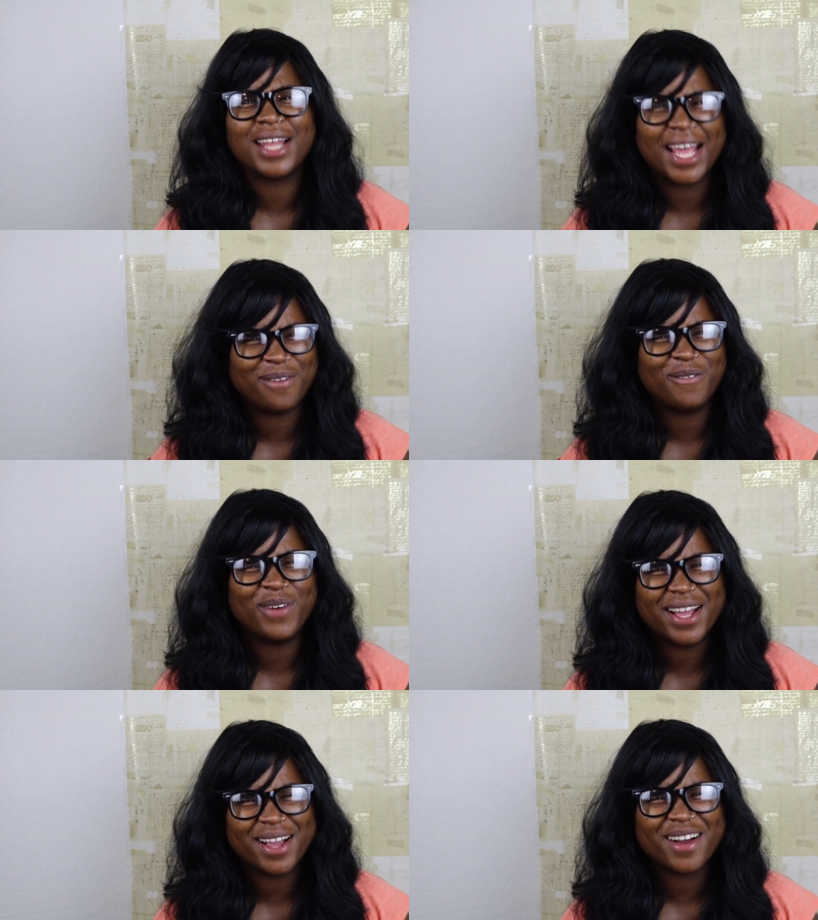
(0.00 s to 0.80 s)
Like,
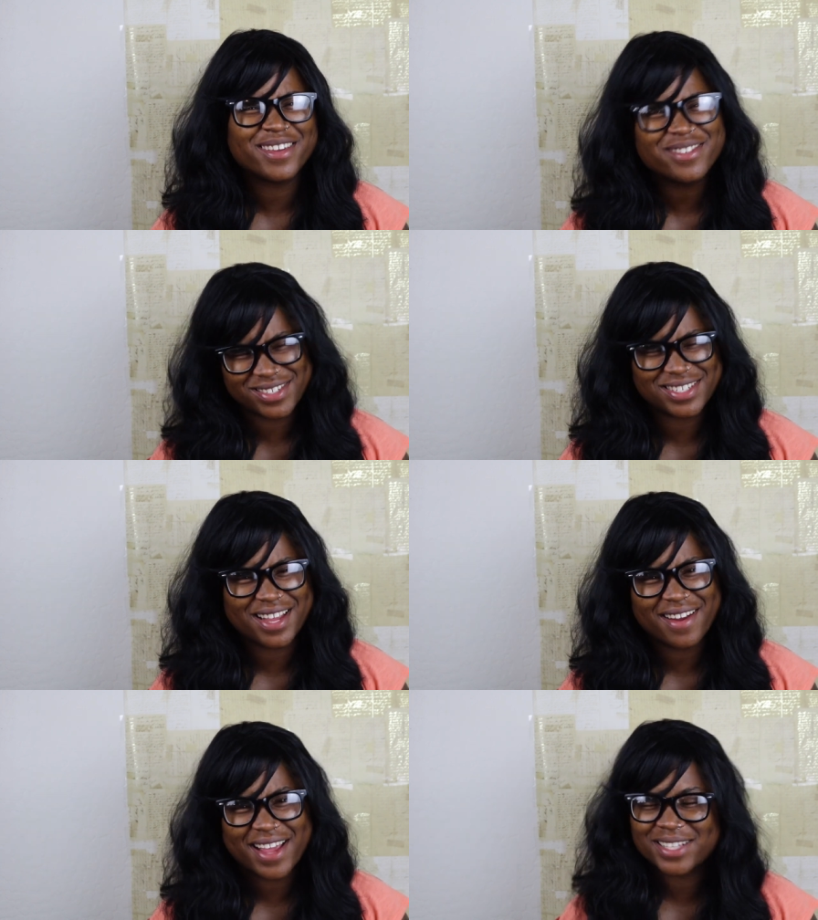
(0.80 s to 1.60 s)
what? Are you
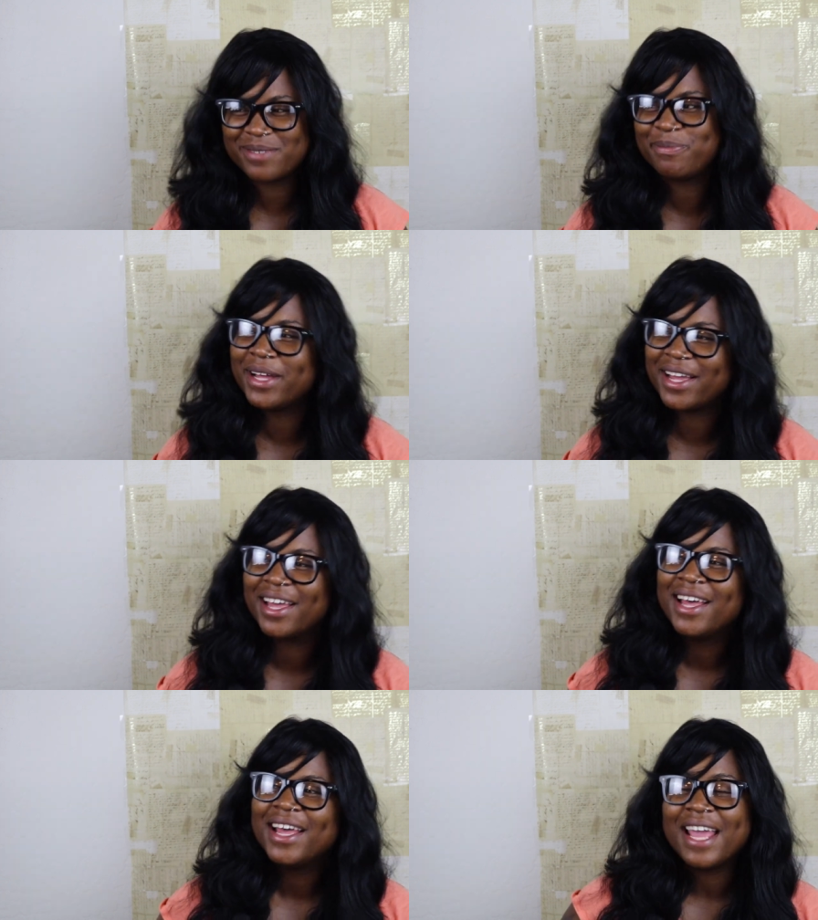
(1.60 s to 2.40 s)
serious?
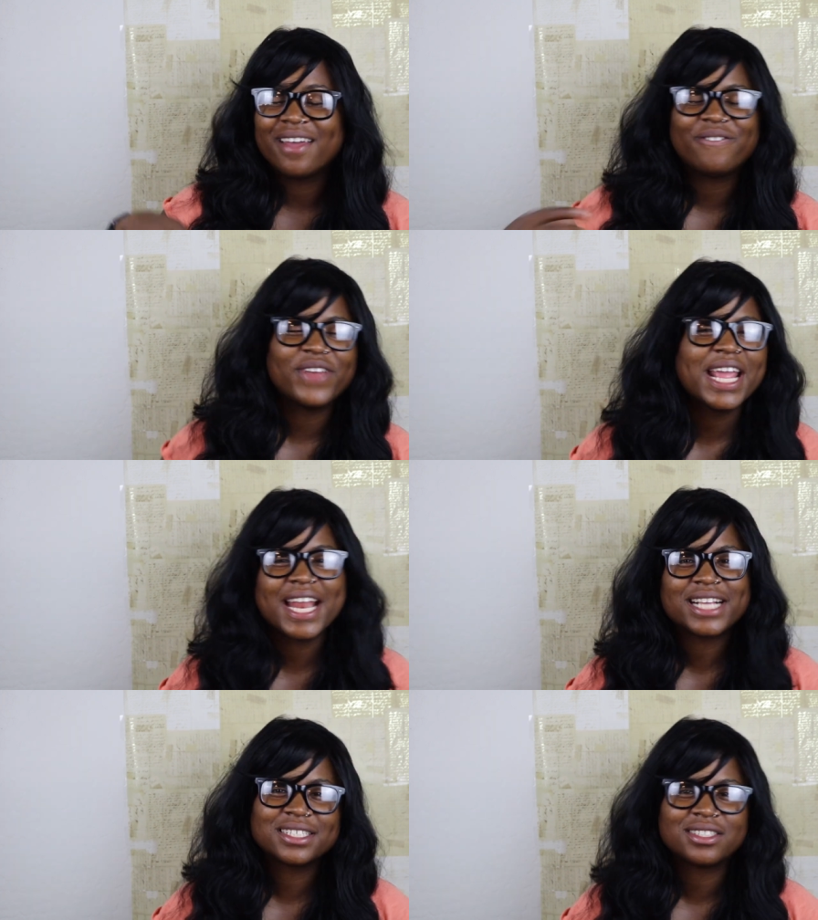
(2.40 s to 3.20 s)
But in
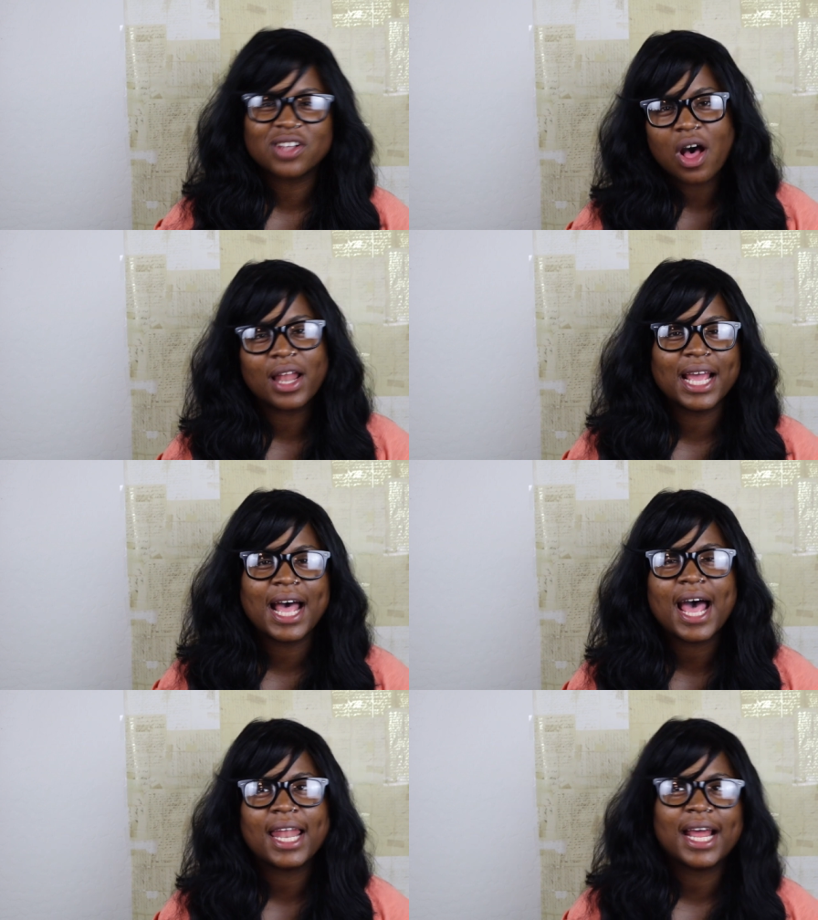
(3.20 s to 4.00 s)
Phoenix, it's scalding
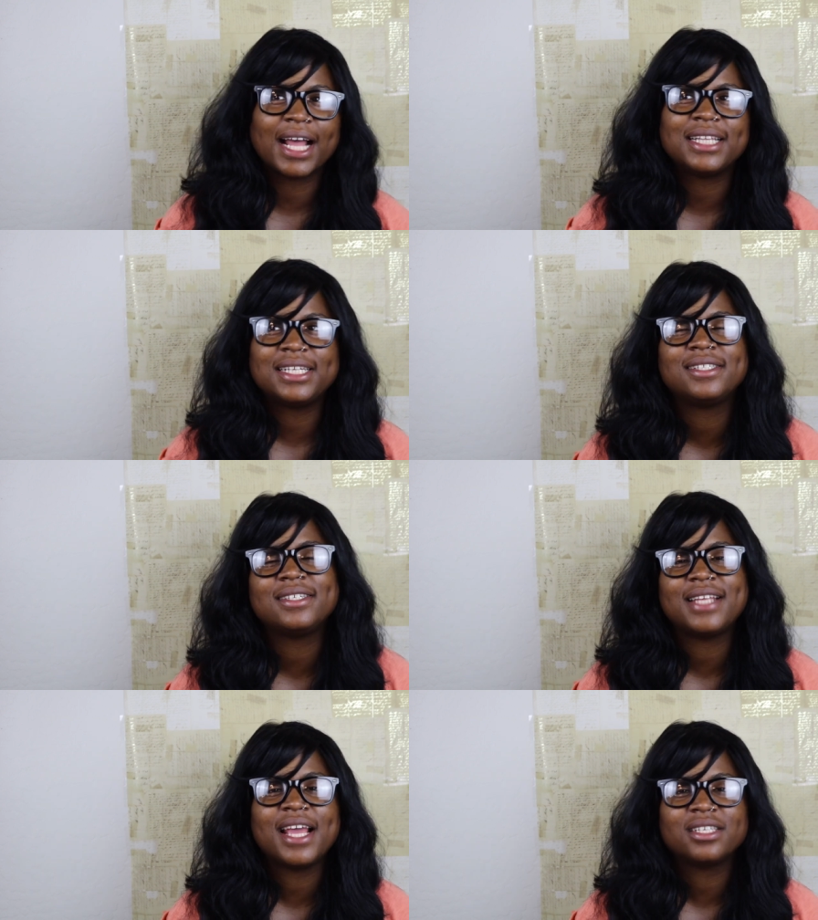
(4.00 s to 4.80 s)
hot. Like, I think
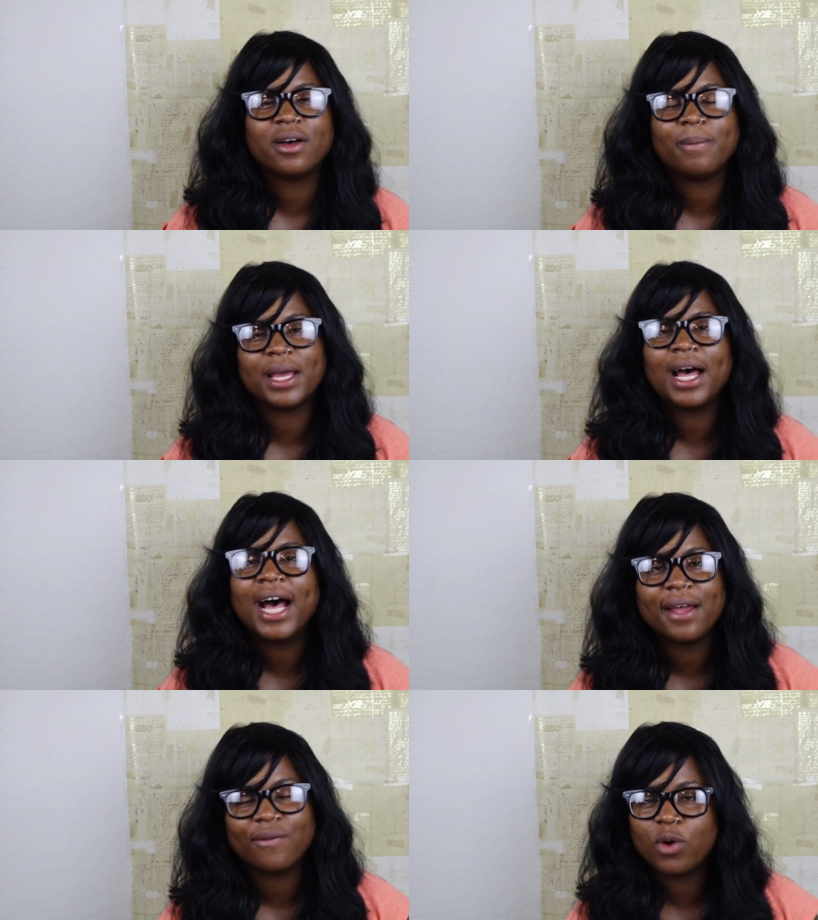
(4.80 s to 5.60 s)
today's going to be a
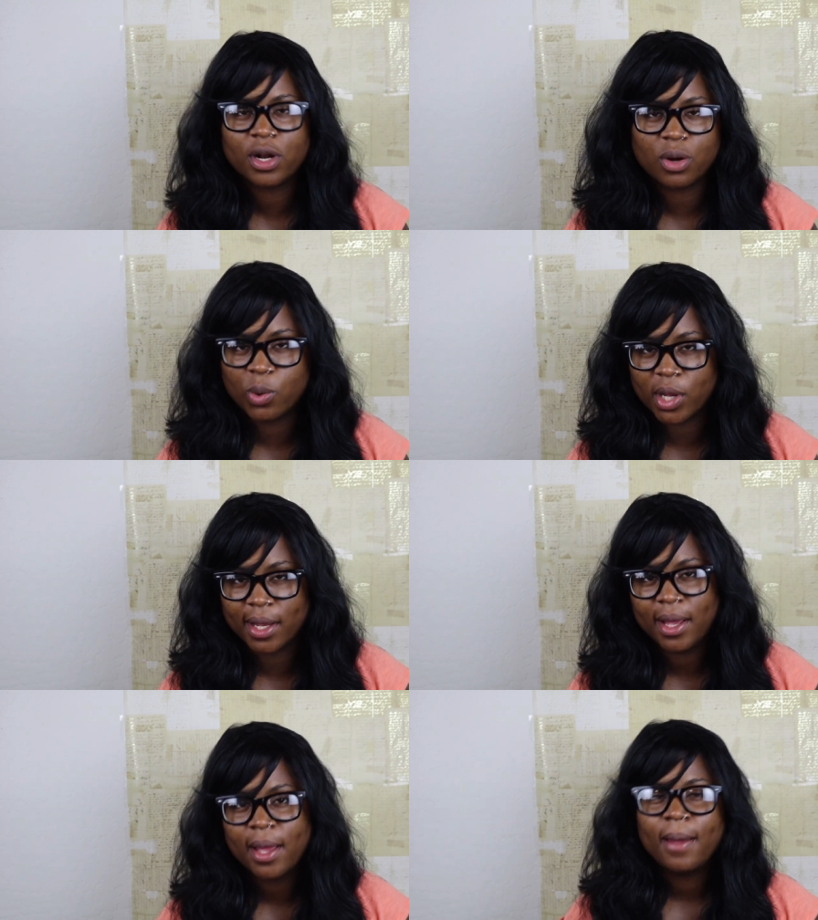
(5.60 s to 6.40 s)
high of 101.